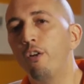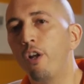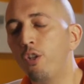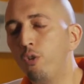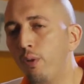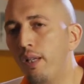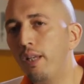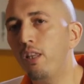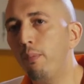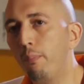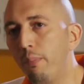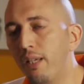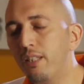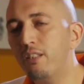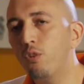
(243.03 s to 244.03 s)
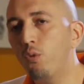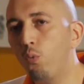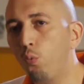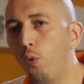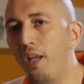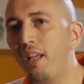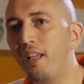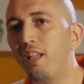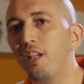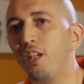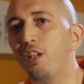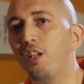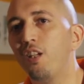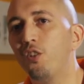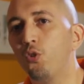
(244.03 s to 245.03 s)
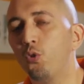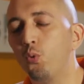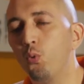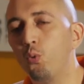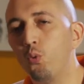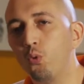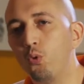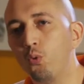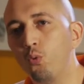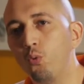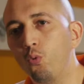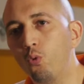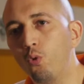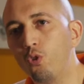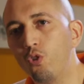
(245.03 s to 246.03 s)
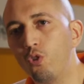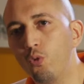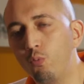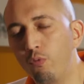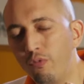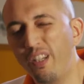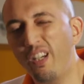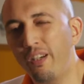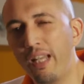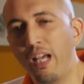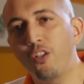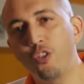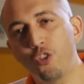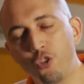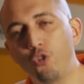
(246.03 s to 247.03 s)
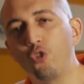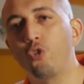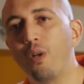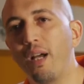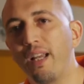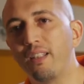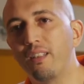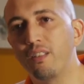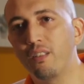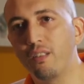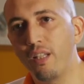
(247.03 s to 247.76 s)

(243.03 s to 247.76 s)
And really the best way to, to, to figure it out is to try it.